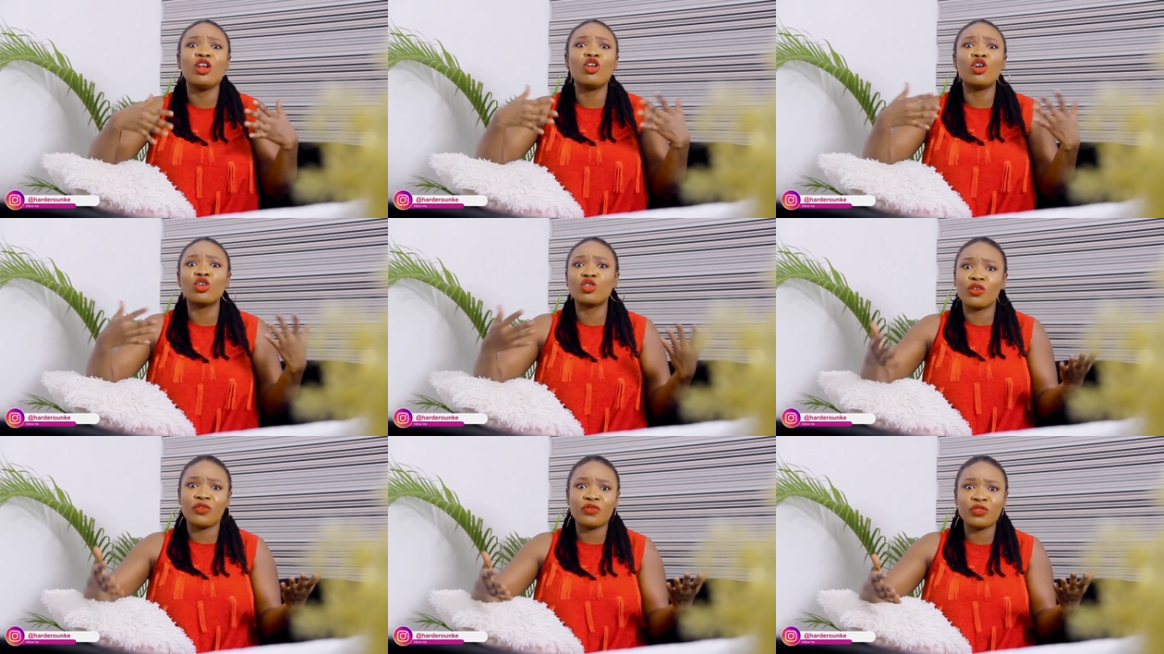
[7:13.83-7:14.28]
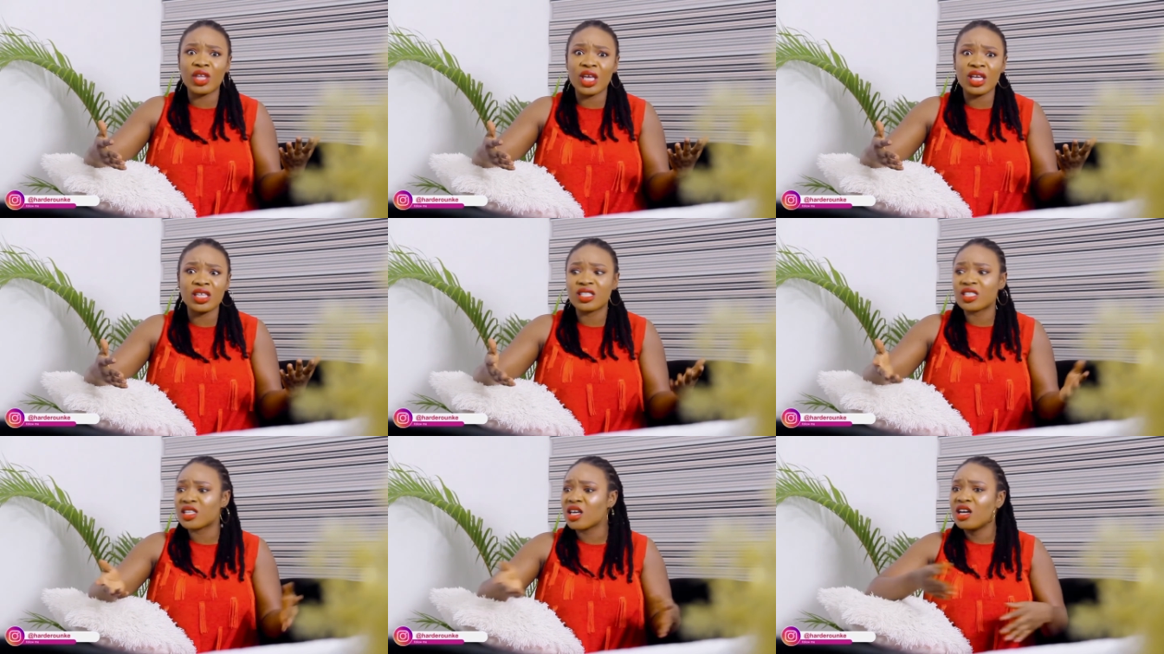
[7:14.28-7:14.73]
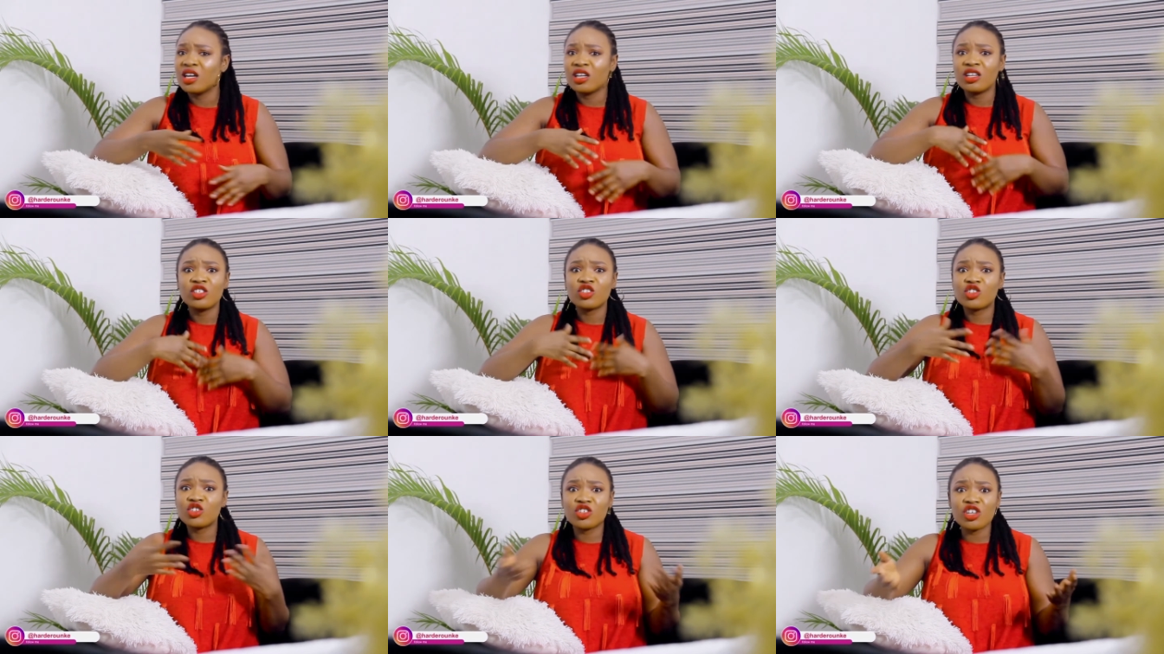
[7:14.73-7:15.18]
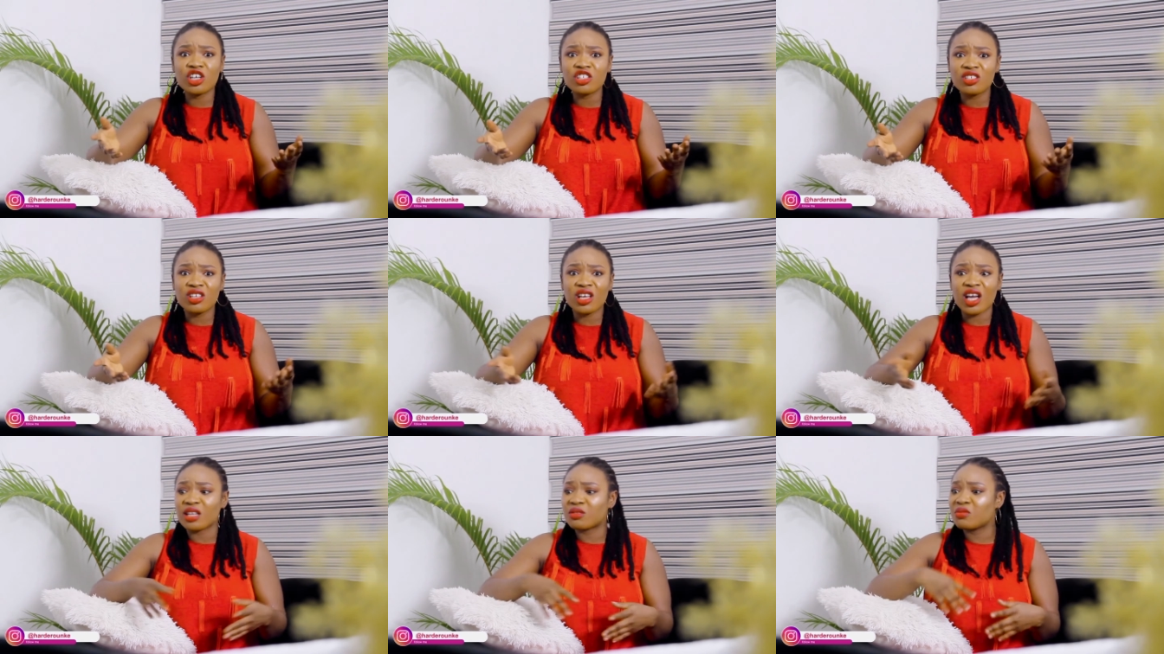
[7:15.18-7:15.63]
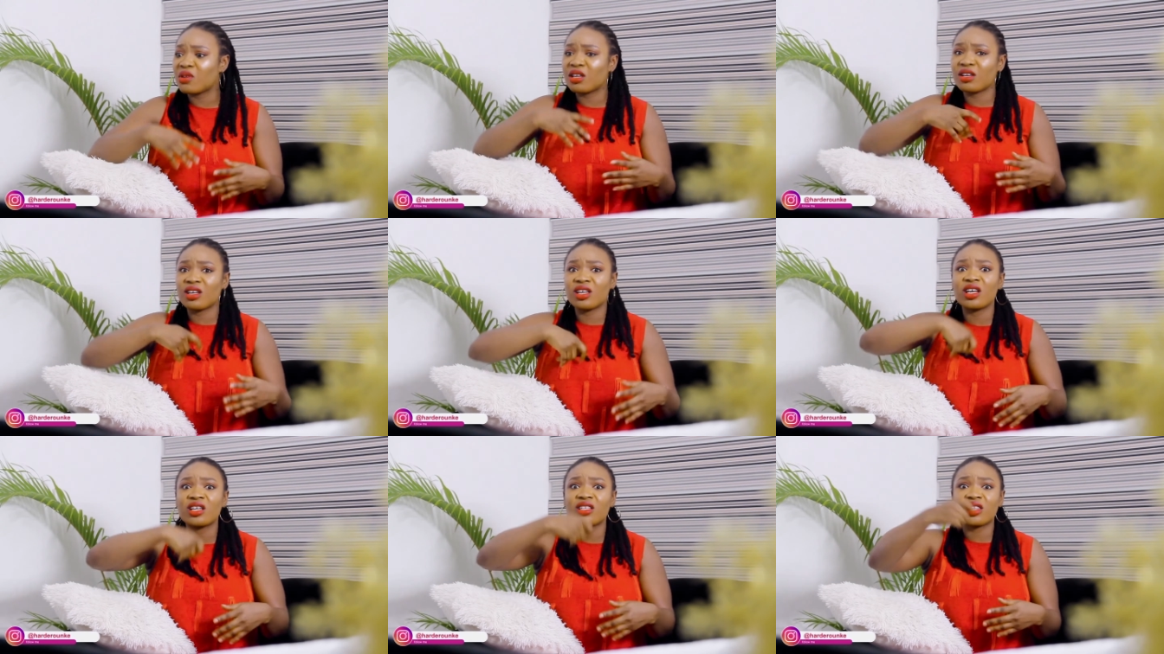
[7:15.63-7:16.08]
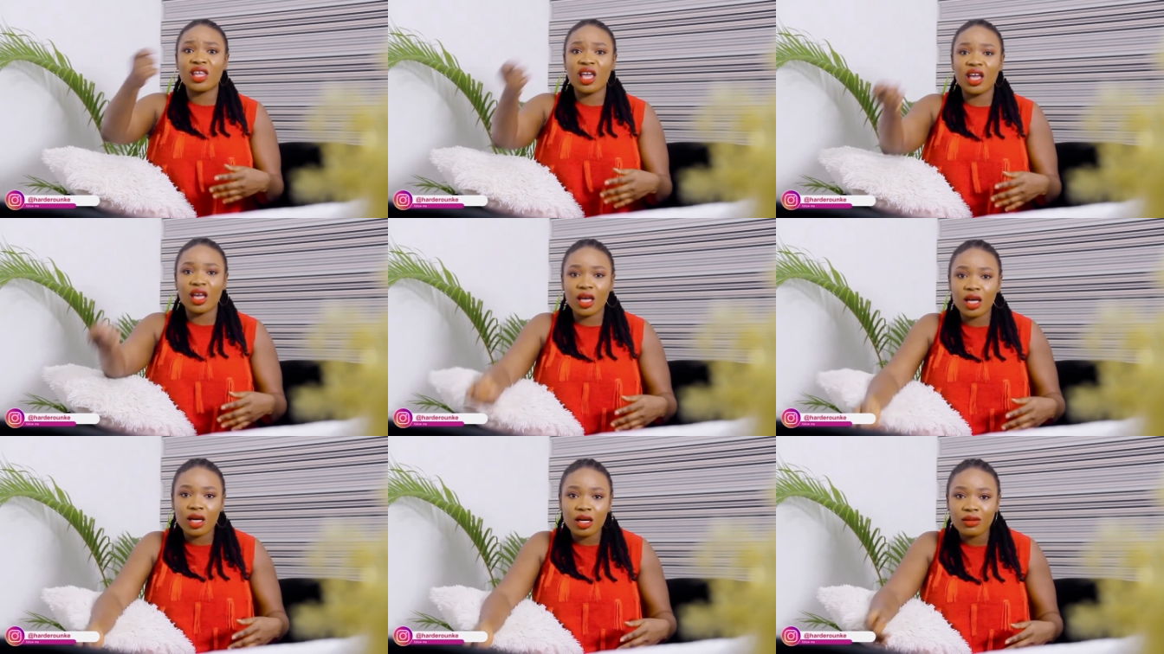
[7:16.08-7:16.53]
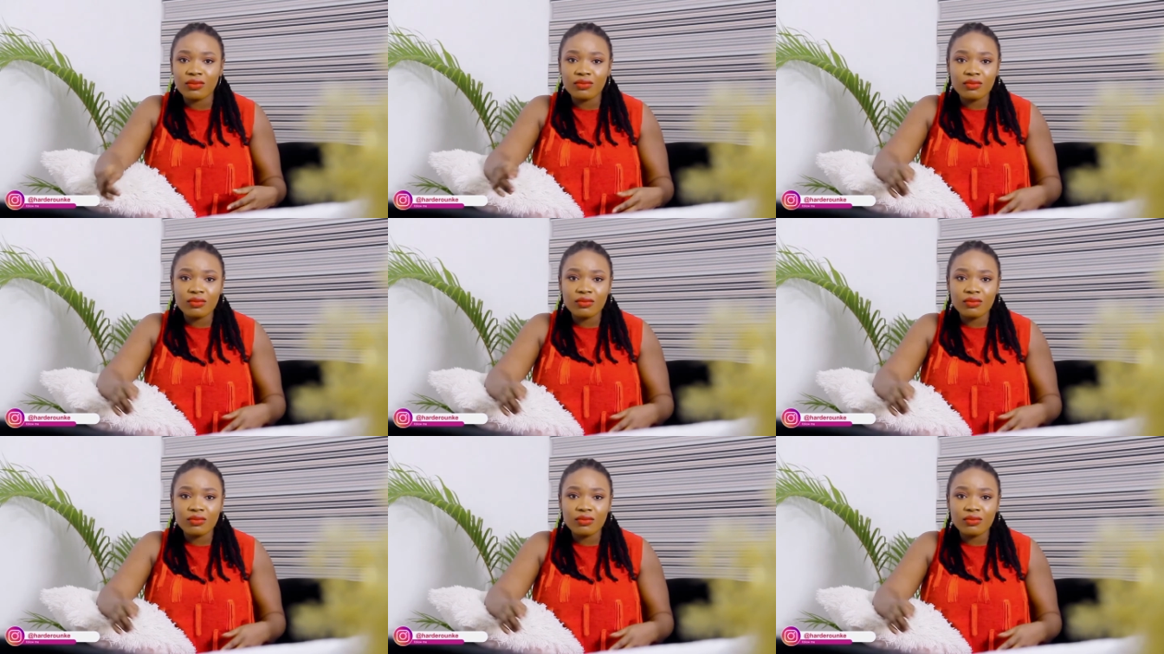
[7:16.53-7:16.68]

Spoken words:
lot of things. She just look at me and say, take.